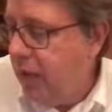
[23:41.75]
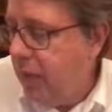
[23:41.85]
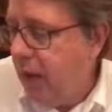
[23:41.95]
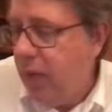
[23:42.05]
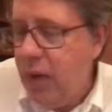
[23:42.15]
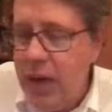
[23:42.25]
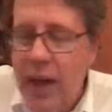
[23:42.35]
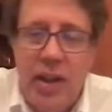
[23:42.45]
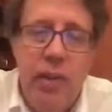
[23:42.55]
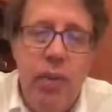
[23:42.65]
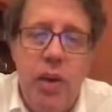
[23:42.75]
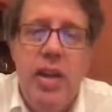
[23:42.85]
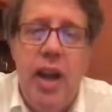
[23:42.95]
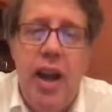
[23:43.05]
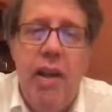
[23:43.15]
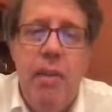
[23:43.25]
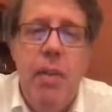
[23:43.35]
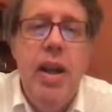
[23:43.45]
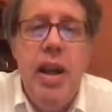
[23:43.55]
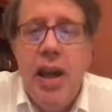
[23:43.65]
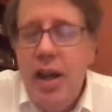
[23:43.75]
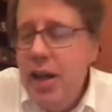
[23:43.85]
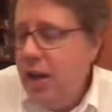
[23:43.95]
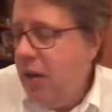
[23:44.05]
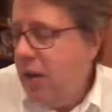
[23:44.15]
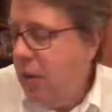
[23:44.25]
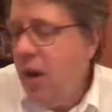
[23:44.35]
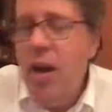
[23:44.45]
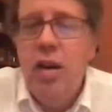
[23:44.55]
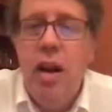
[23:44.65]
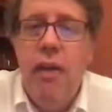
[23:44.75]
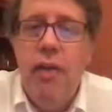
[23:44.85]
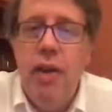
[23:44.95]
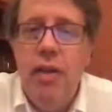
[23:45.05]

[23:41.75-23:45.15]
whenever he had some free time, he would knock off